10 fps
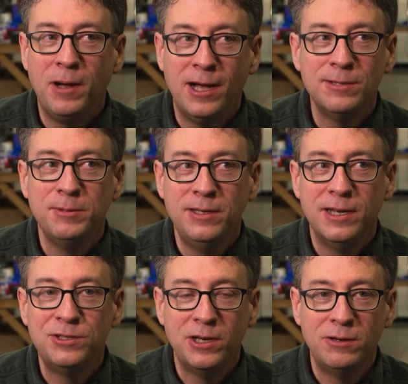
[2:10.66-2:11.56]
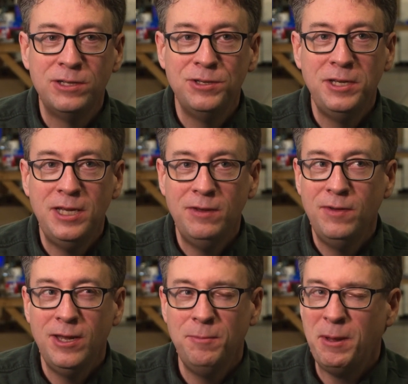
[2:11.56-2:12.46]
possibly a next generation
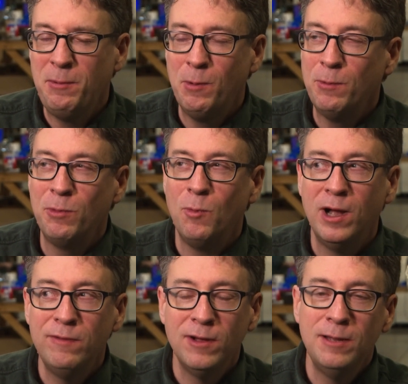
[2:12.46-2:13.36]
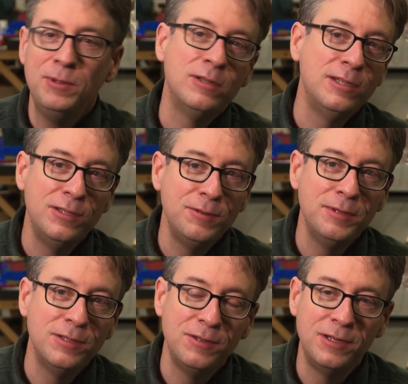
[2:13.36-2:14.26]
TV, maybe one with Wi-Fi built into
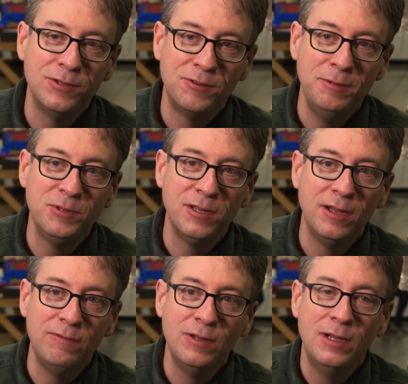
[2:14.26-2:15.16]
it so you can stream stuff,